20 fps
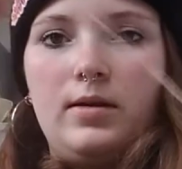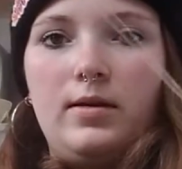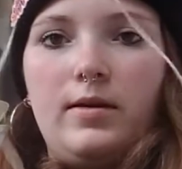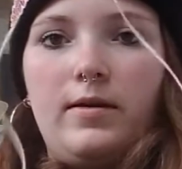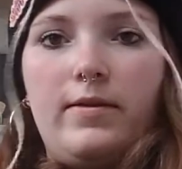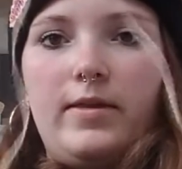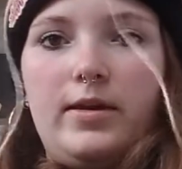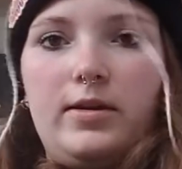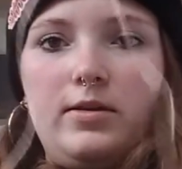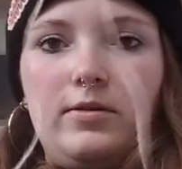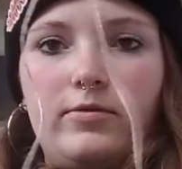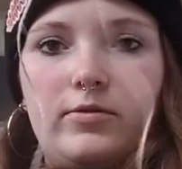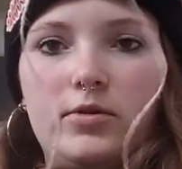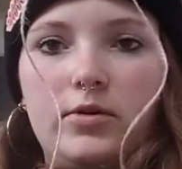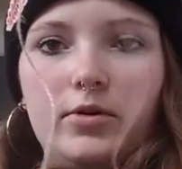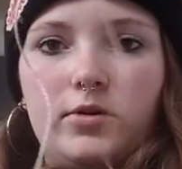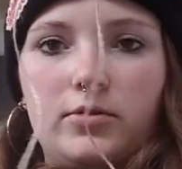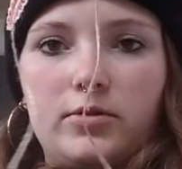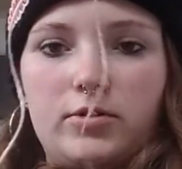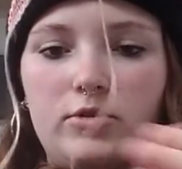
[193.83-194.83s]
Then you've
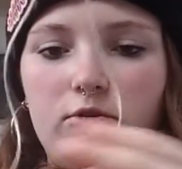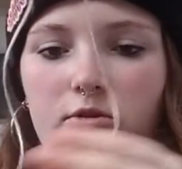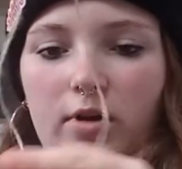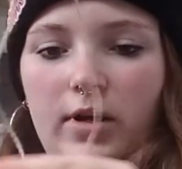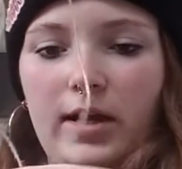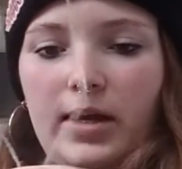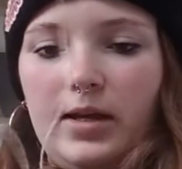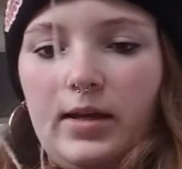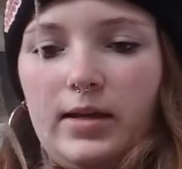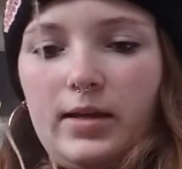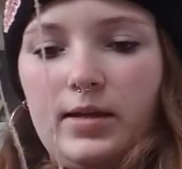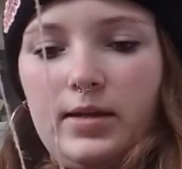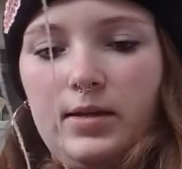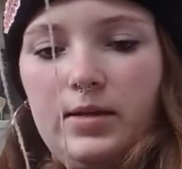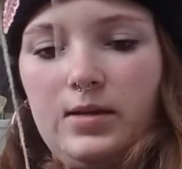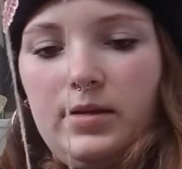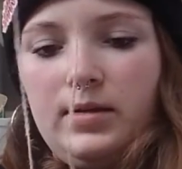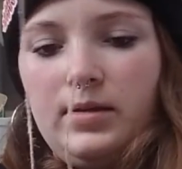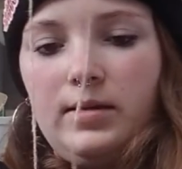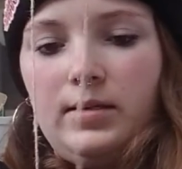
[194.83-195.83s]
got your string,
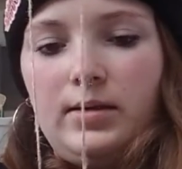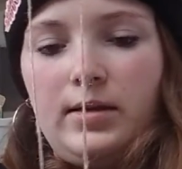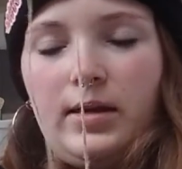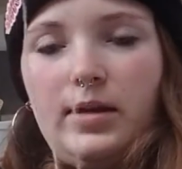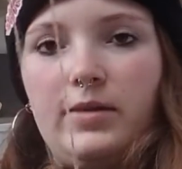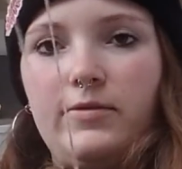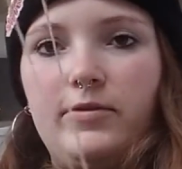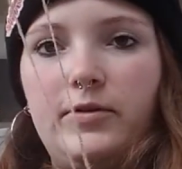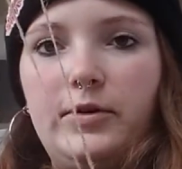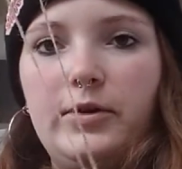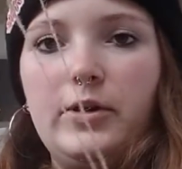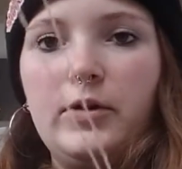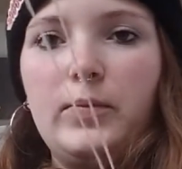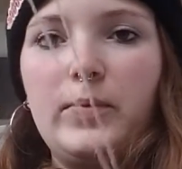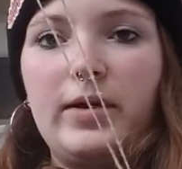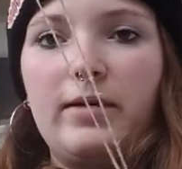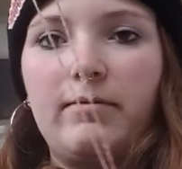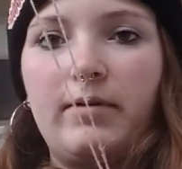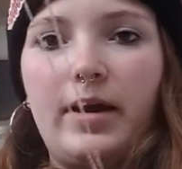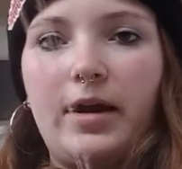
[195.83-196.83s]
and if you loop
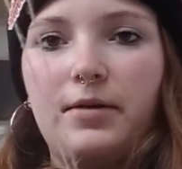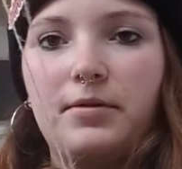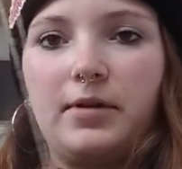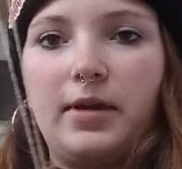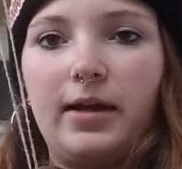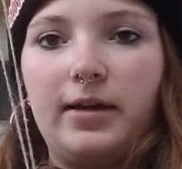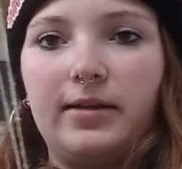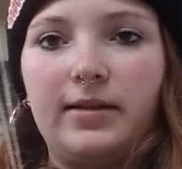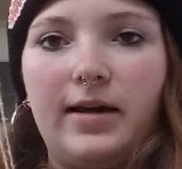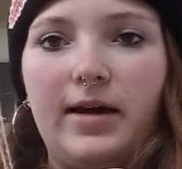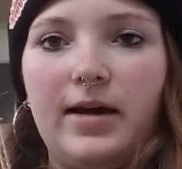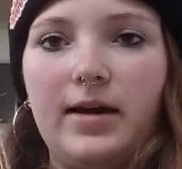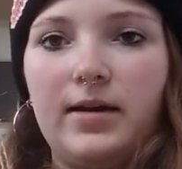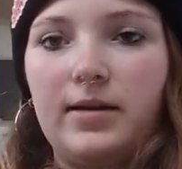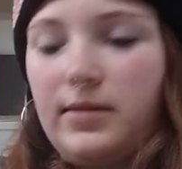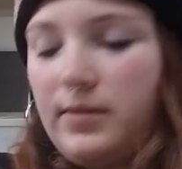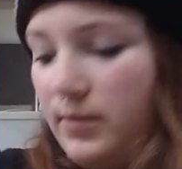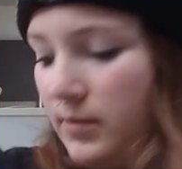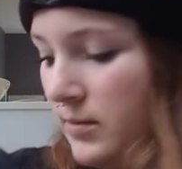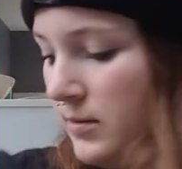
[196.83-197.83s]
it round like
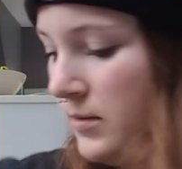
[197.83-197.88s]
that,